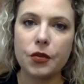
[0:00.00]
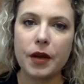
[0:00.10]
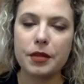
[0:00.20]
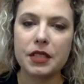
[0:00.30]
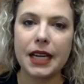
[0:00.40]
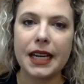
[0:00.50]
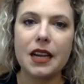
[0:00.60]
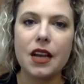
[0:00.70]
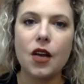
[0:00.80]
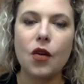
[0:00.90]
to the
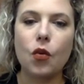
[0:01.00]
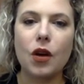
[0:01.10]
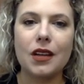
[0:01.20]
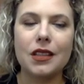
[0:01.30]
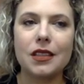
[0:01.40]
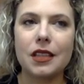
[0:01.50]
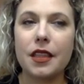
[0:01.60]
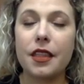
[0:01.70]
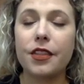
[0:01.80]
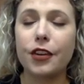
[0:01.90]
website was
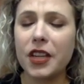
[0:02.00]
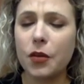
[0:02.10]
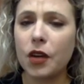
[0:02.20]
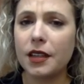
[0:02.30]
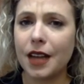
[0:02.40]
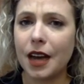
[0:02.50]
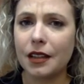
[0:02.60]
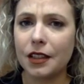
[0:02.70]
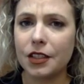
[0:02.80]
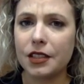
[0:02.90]

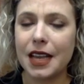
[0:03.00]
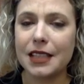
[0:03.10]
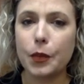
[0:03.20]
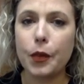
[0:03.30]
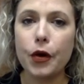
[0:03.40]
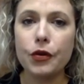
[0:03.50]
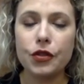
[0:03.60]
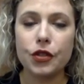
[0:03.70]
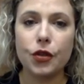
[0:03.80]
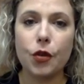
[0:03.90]
$31, as
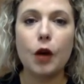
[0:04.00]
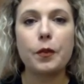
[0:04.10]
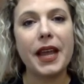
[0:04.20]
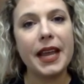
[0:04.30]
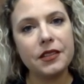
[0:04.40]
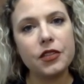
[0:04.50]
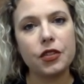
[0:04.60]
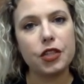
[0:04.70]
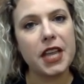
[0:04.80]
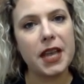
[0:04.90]
opposed to our paid
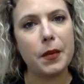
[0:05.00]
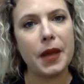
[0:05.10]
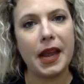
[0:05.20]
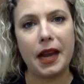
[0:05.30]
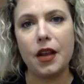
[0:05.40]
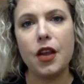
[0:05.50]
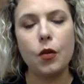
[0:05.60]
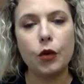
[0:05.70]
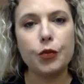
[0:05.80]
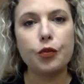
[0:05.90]
search campaign,
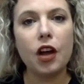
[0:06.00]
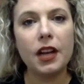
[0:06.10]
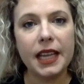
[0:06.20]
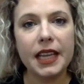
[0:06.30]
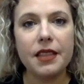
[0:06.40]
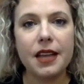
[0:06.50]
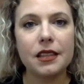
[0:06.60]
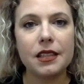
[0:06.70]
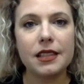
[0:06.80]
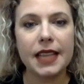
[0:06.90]
which brought in
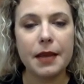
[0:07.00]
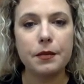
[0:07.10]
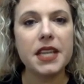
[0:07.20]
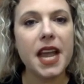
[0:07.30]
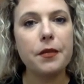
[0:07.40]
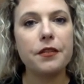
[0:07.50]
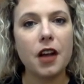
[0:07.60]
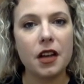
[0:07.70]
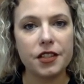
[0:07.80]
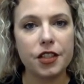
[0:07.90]
that same type
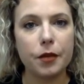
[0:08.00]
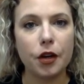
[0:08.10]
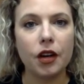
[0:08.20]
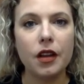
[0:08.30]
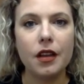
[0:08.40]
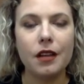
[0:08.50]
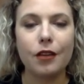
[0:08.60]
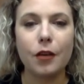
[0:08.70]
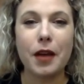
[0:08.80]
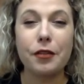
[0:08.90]
of customer
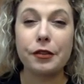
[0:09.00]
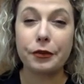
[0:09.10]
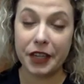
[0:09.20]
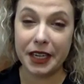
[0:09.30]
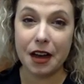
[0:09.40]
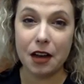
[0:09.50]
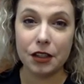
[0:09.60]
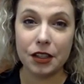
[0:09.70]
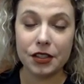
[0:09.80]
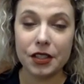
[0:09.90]
for about
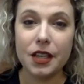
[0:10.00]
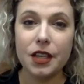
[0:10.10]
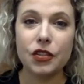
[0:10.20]
$3.